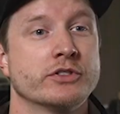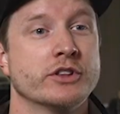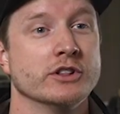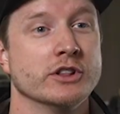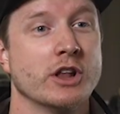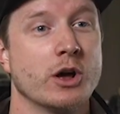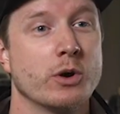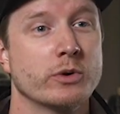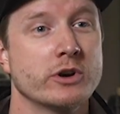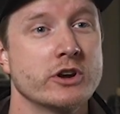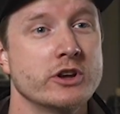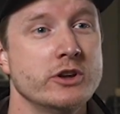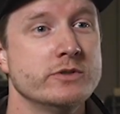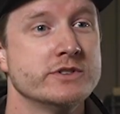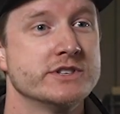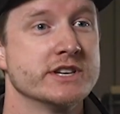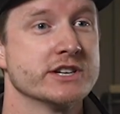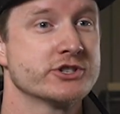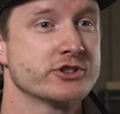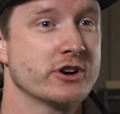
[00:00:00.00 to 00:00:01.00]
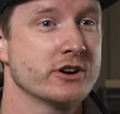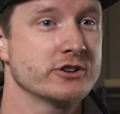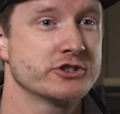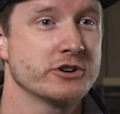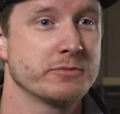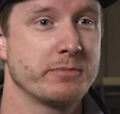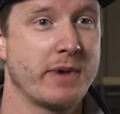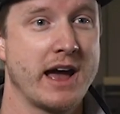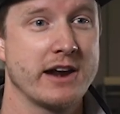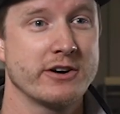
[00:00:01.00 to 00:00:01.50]
The lower you discharge
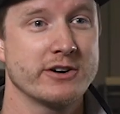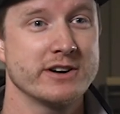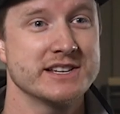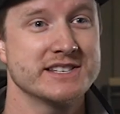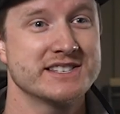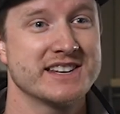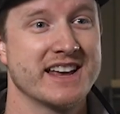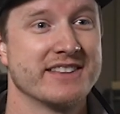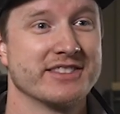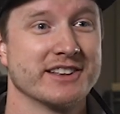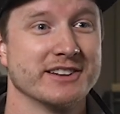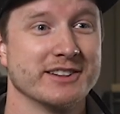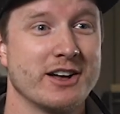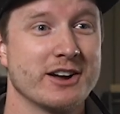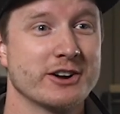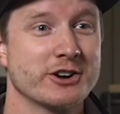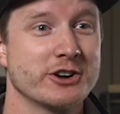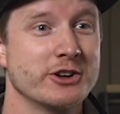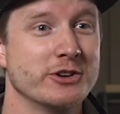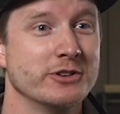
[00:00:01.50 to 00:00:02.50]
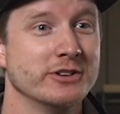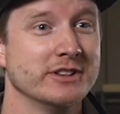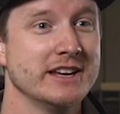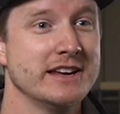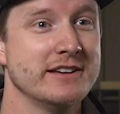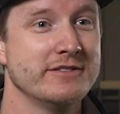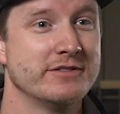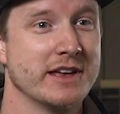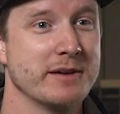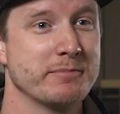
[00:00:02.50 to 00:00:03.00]
your batteries and the longer you
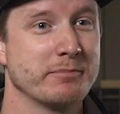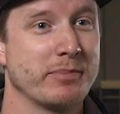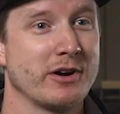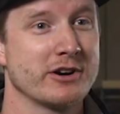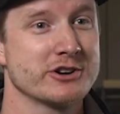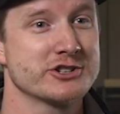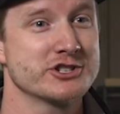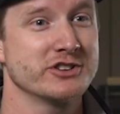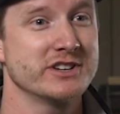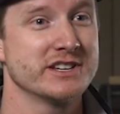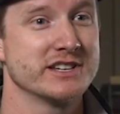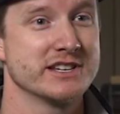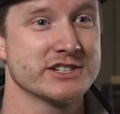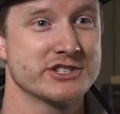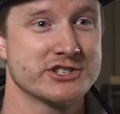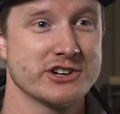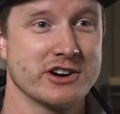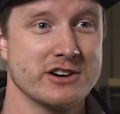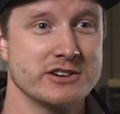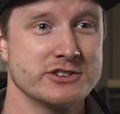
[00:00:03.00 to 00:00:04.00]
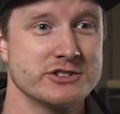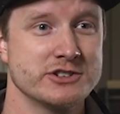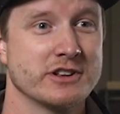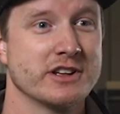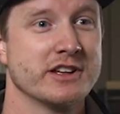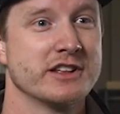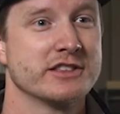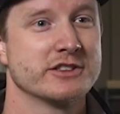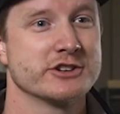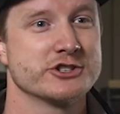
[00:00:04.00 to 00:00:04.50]
leave them partially discharged,
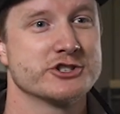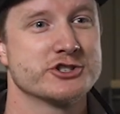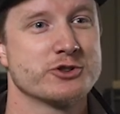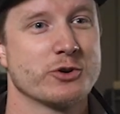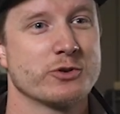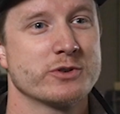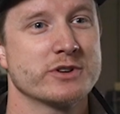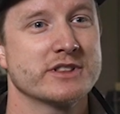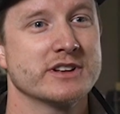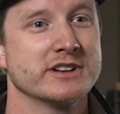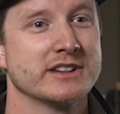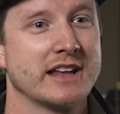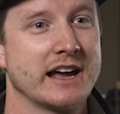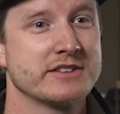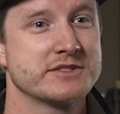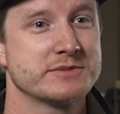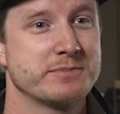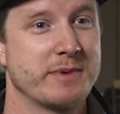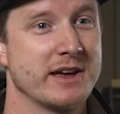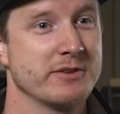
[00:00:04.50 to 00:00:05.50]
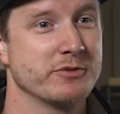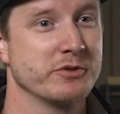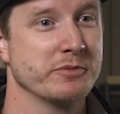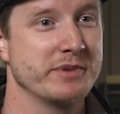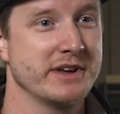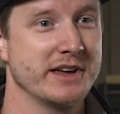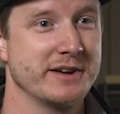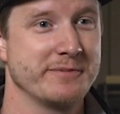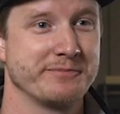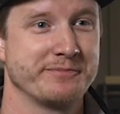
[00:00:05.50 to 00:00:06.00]
the shorter the lifespan will
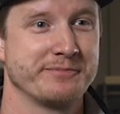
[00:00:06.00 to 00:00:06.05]
be.